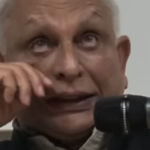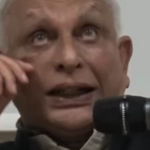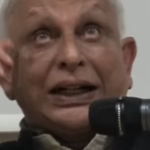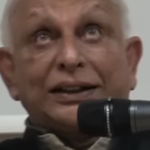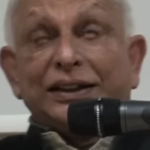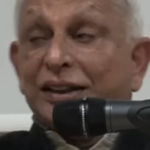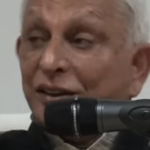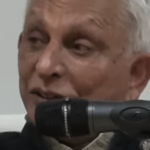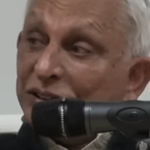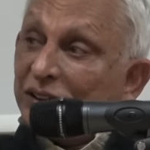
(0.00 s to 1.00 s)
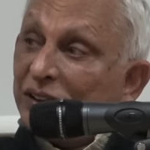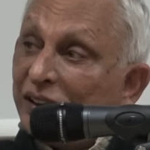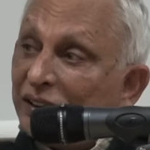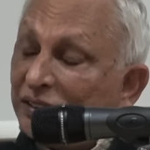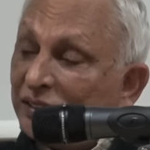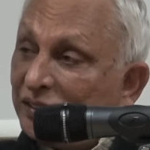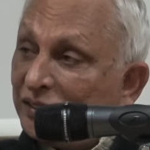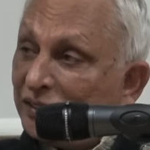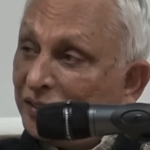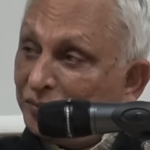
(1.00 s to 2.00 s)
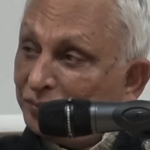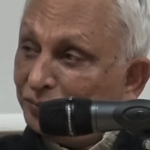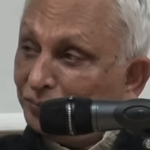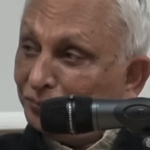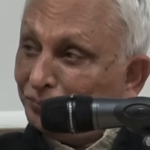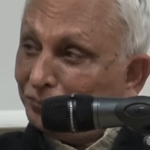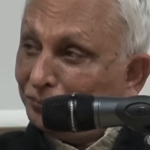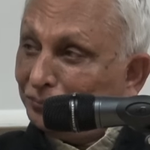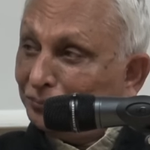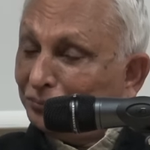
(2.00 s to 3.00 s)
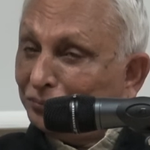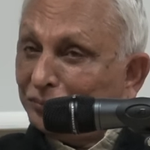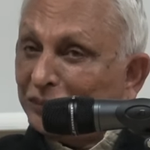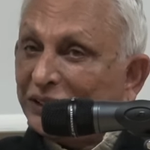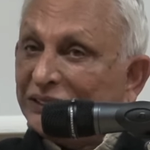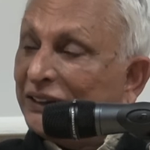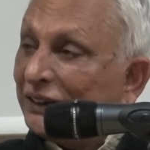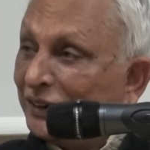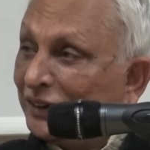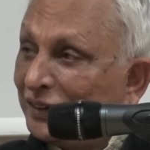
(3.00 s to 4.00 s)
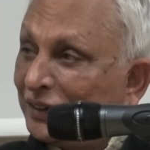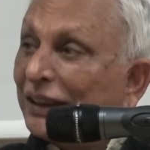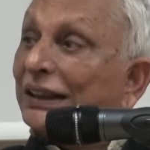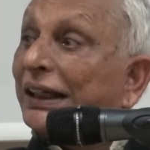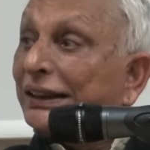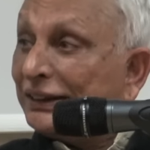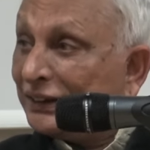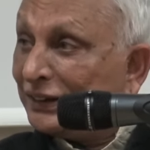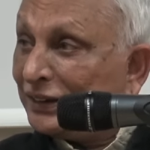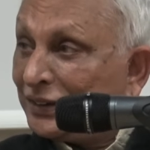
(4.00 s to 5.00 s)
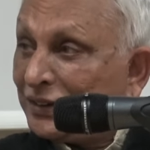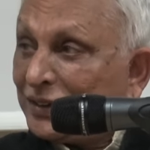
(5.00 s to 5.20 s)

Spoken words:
Gargi was a great rishi, a lady,